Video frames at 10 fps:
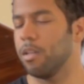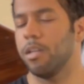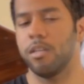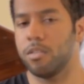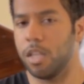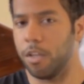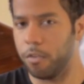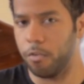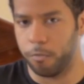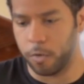And see if
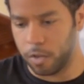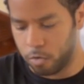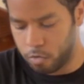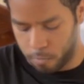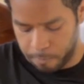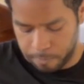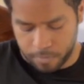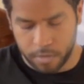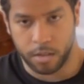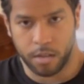you feel
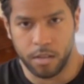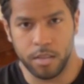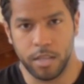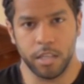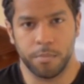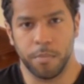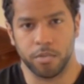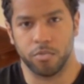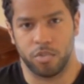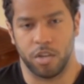these
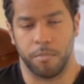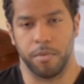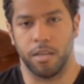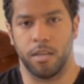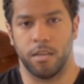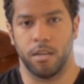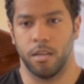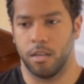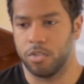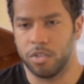muscles jumping in.
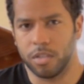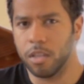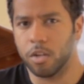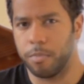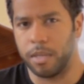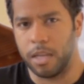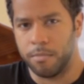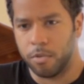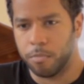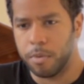Just a little bit.
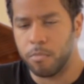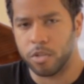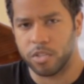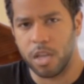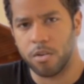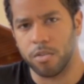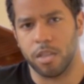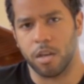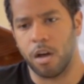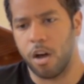It'll be more subtle than
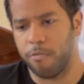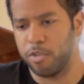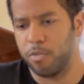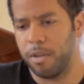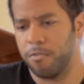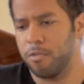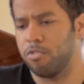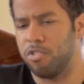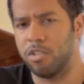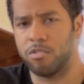the cough, but you might feel
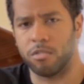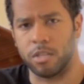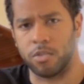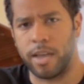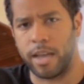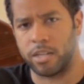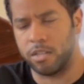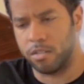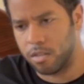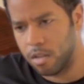gentle
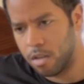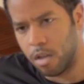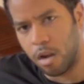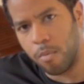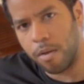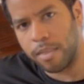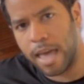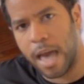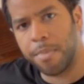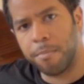contractions around the
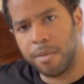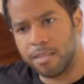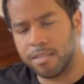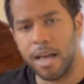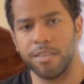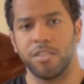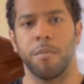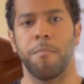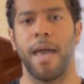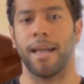abdomen, the sides, and the
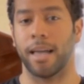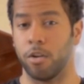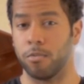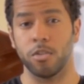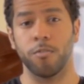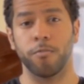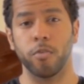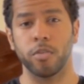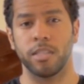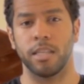back. I don't want you to
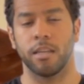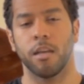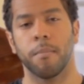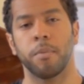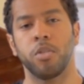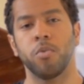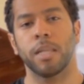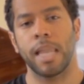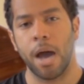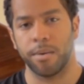force it, but you
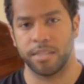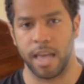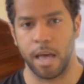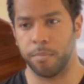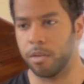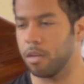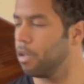allow it to happen.